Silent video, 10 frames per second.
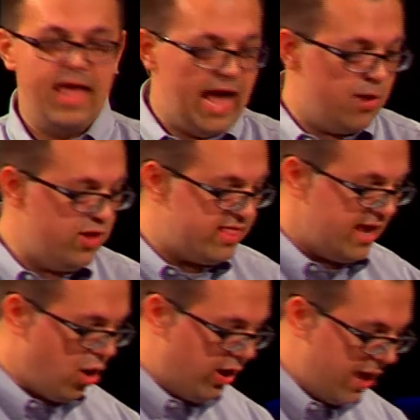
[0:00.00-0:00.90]
And we
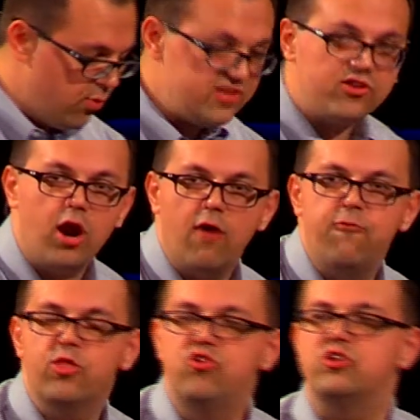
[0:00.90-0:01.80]
think, okay, we start off
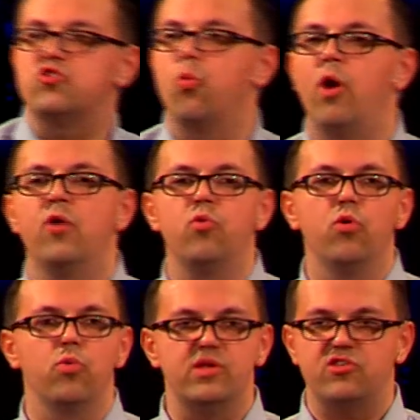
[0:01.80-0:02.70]
with just one
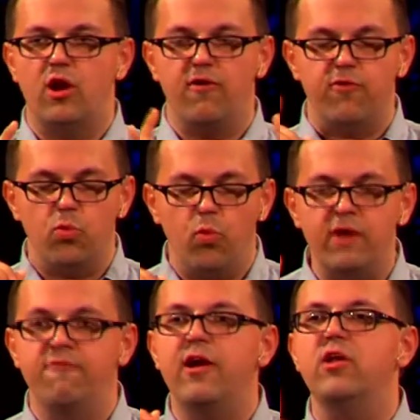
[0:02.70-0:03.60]
rule. We start off with
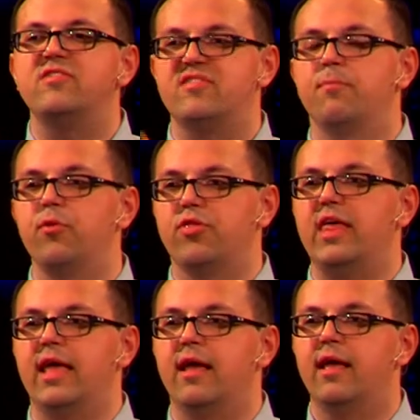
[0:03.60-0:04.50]
one very simple
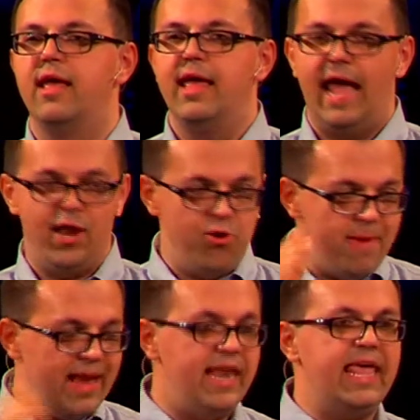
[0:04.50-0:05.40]
thing. And
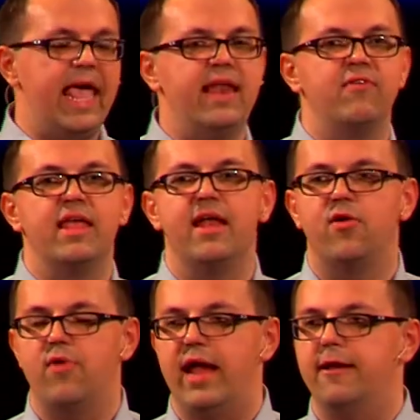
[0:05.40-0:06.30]
humanity can't even get
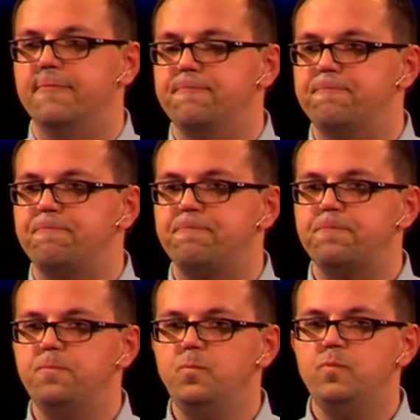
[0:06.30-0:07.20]
it right.
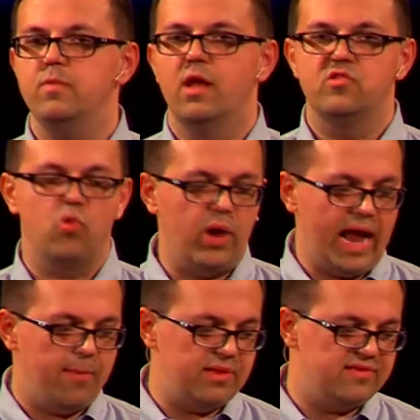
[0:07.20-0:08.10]
So what
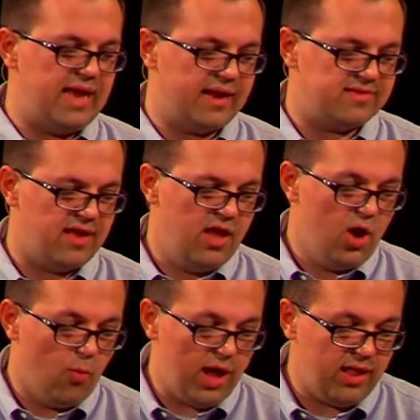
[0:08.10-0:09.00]
happens next?
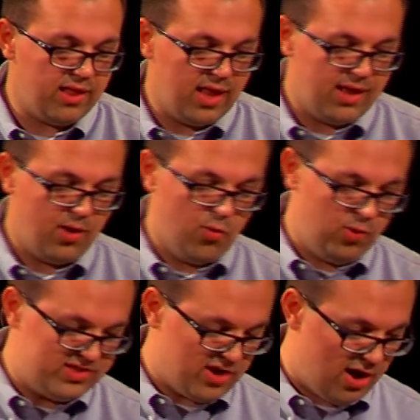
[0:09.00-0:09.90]
Well,
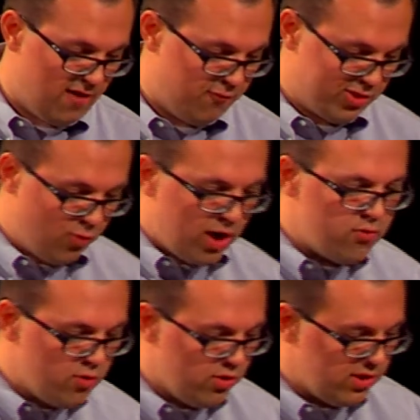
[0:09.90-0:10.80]
we start off with one
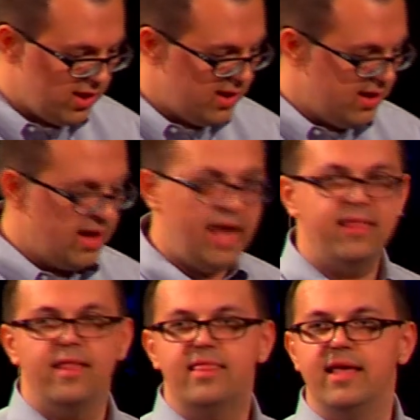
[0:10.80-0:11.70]
rule, and
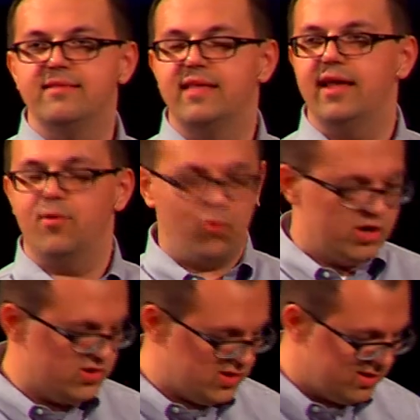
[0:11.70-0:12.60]
then things get
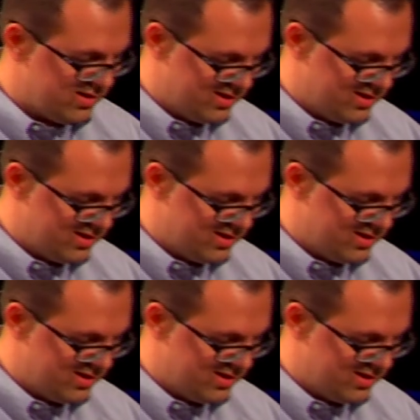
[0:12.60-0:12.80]
worse.